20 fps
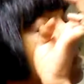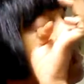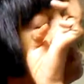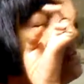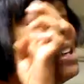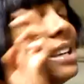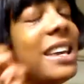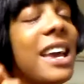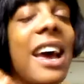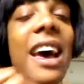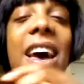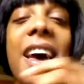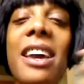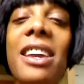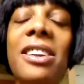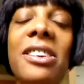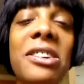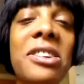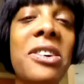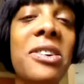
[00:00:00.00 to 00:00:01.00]
but yeah,
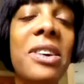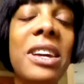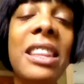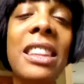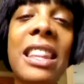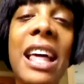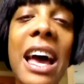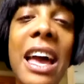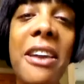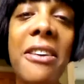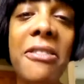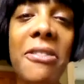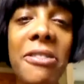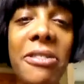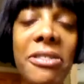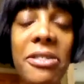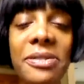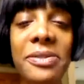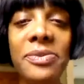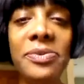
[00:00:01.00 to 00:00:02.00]
you know, in
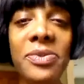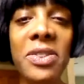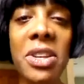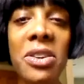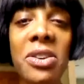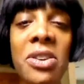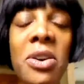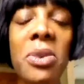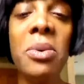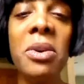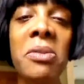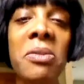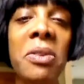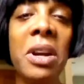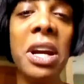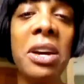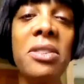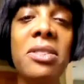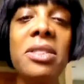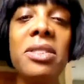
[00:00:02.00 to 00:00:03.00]
life, you know, we
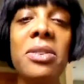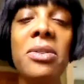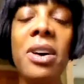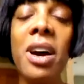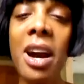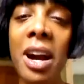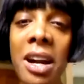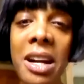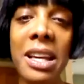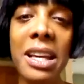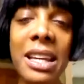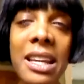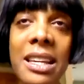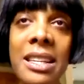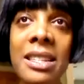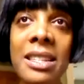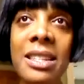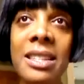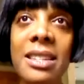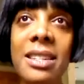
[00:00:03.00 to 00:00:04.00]
rail so hard
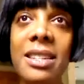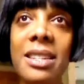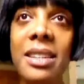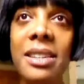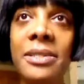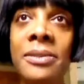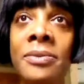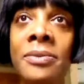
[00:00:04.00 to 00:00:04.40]
against